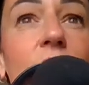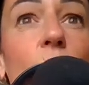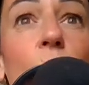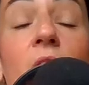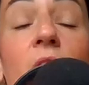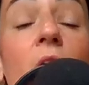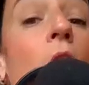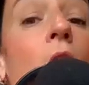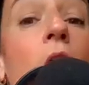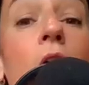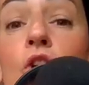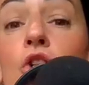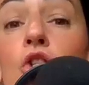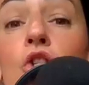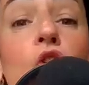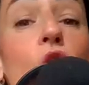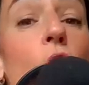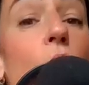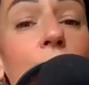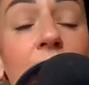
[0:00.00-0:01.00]
we are
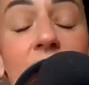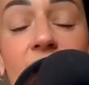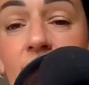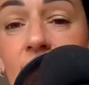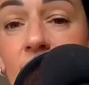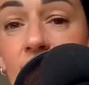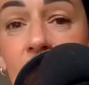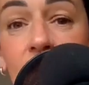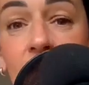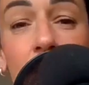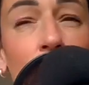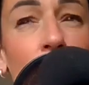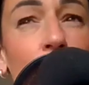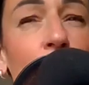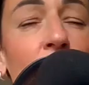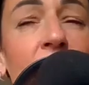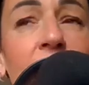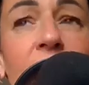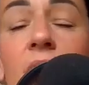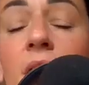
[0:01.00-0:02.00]
so busy in the summer.
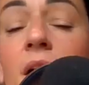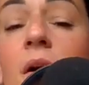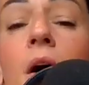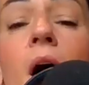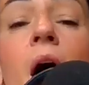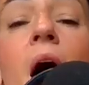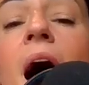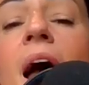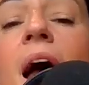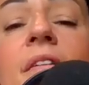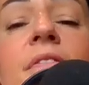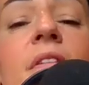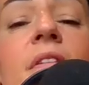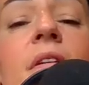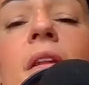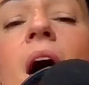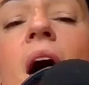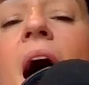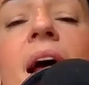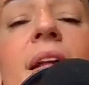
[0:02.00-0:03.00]

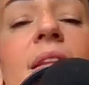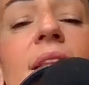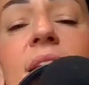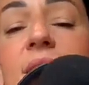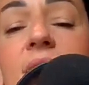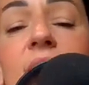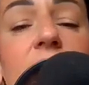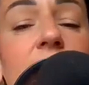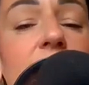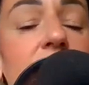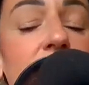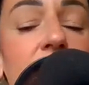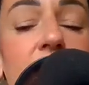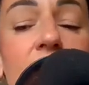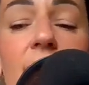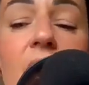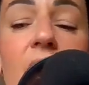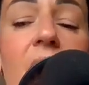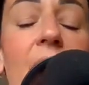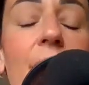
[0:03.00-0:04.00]
Listen,
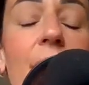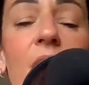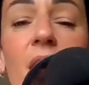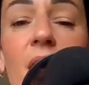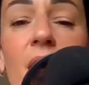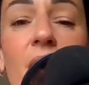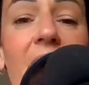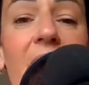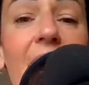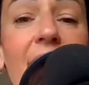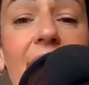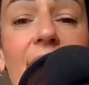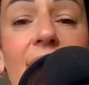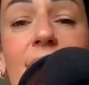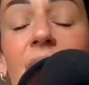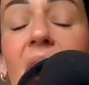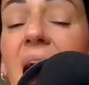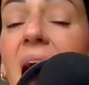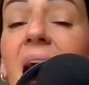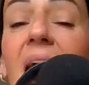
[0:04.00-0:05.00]
I'm not going to hide it.
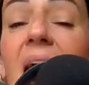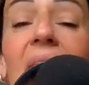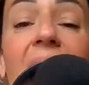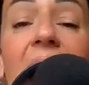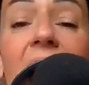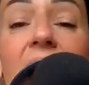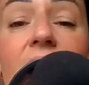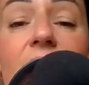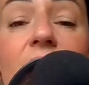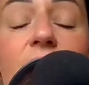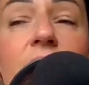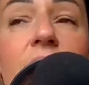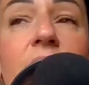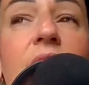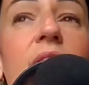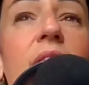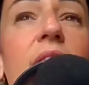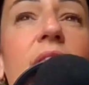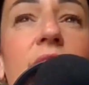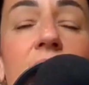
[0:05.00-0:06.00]
I have
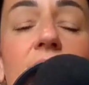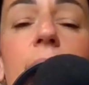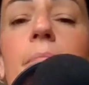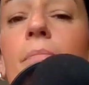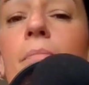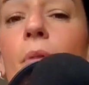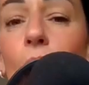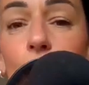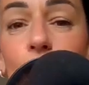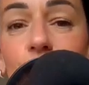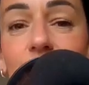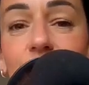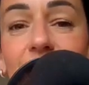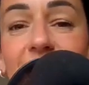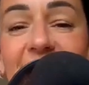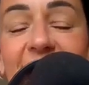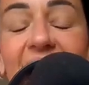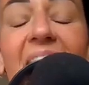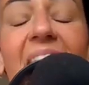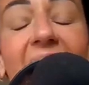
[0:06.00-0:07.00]
the most,
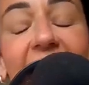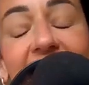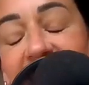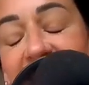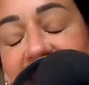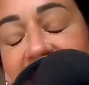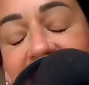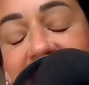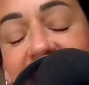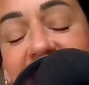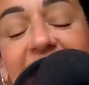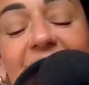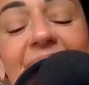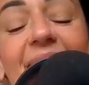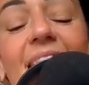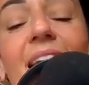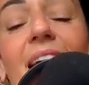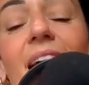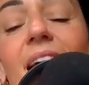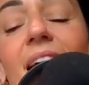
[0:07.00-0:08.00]
I think,
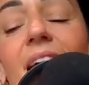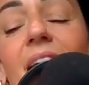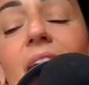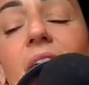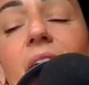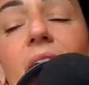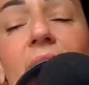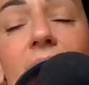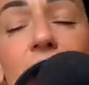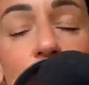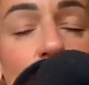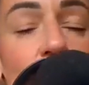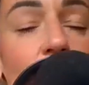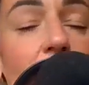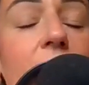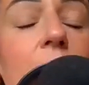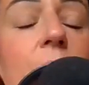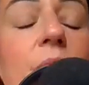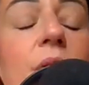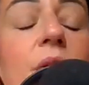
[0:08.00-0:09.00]

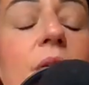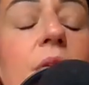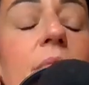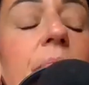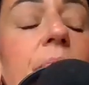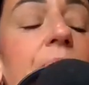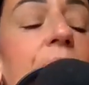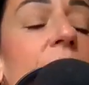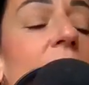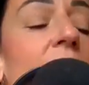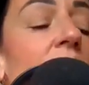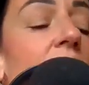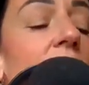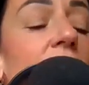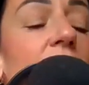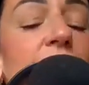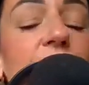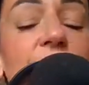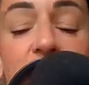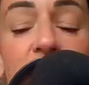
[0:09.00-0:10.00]
incredible,
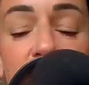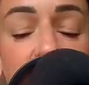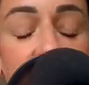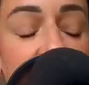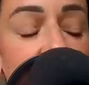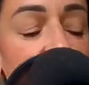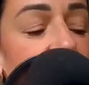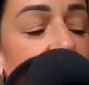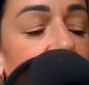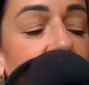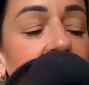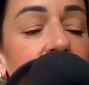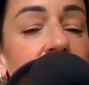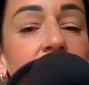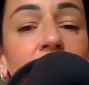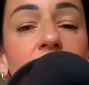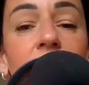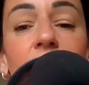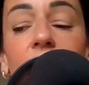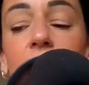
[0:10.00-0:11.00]

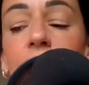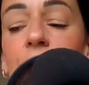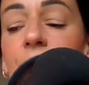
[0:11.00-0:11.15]
fulfilling,